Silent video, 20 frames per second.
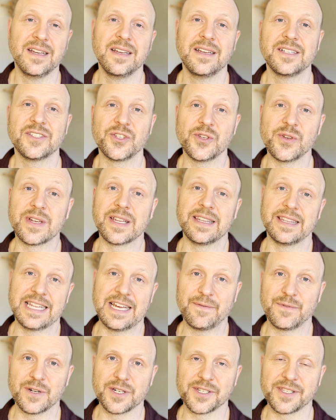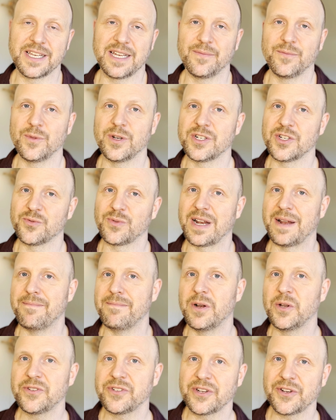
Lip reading: So you can leverage them, which is what I'm most